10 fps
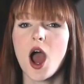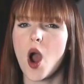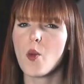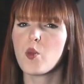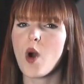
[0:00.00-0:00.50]

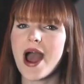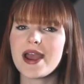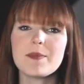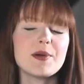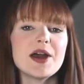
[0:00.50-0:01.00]
and
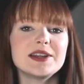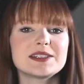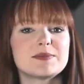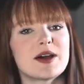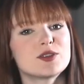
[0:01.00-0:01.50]
why a
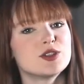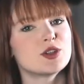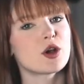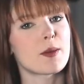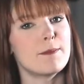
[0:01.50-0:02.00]
Bernese Mountain
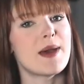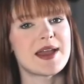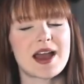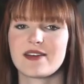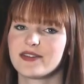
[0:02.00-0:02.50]
Dog
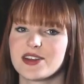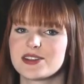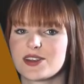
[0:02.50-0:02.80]
may have this